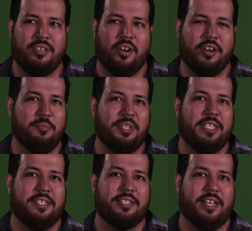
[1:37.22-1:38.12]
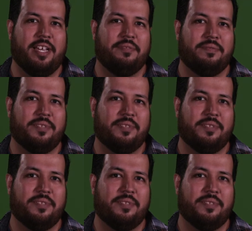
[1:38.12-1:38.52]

art imitates life.